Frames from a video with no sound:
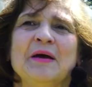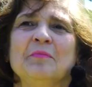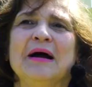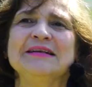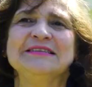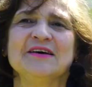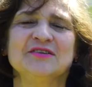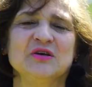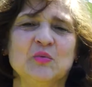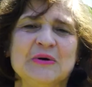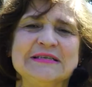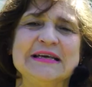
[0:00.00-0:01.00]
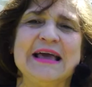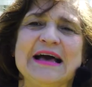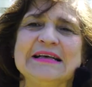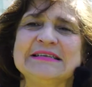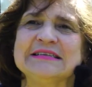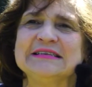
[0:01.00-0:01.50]
my Zedzo was
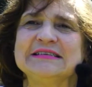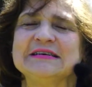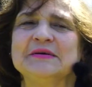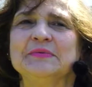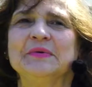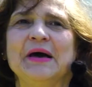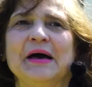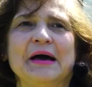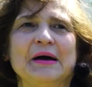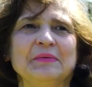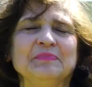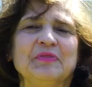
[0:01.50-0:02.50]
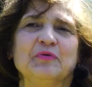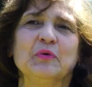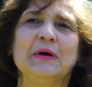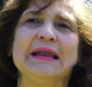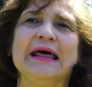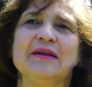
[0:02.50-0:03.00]
asked
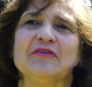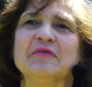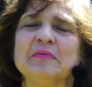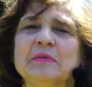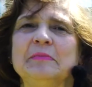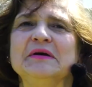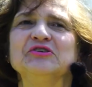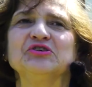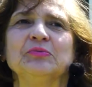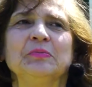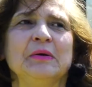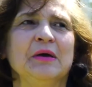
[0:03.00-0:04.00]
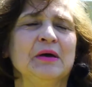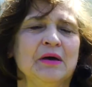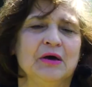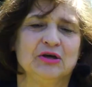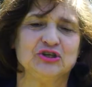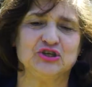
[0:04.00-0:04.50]
through a letter from the bishop
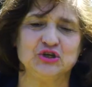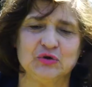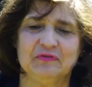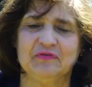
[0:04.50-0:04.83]
to